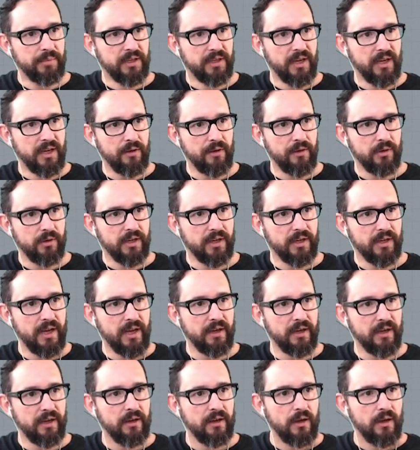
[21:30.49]
be careful
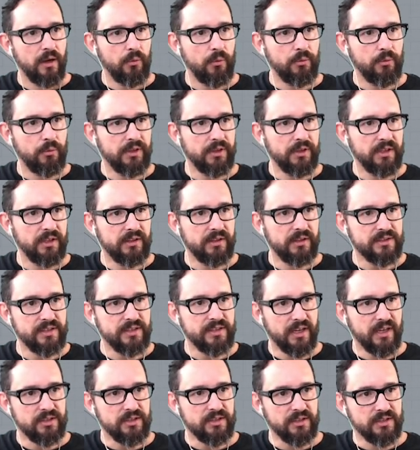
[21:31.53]
again with
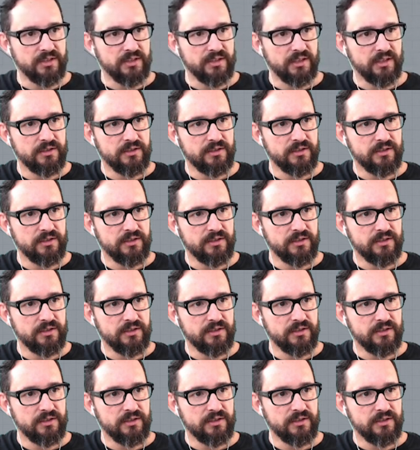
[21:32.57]
intersections.